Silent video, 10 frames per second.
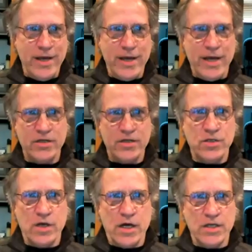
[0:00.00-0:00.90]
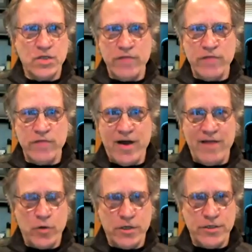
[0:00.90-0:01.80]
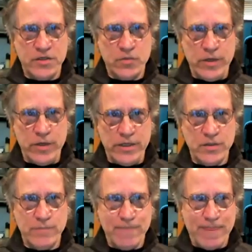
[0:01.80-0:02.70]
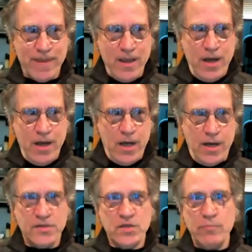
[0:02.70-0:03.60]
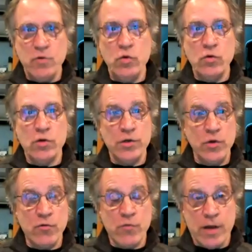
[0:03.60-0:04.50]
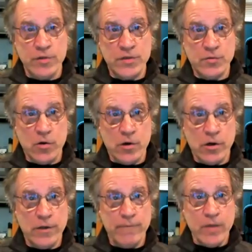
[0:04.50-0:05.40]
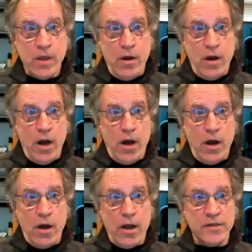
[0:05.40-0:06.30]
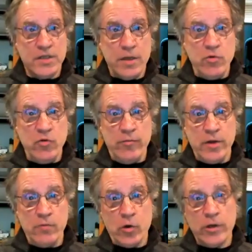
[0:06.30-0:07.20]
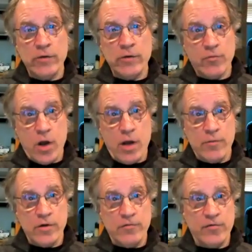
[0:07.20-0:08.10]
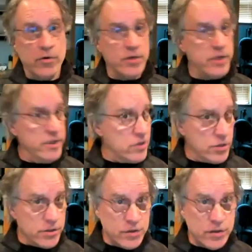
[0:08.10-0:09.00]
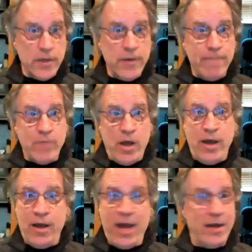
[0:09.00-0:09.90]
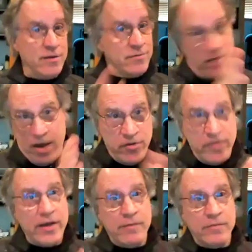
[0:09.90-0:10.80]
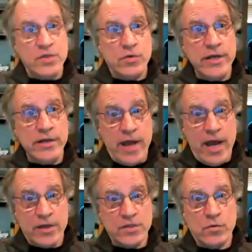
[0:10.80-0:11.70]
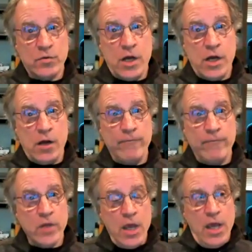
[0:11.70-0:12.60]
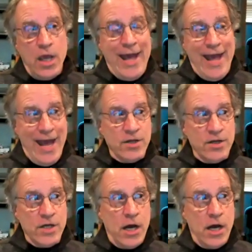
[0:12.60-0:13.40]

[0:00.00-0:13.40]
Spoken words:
had 25 participants, some who were new to Robert's work, and some who have been working with Robert for years, and everything in between that as well. And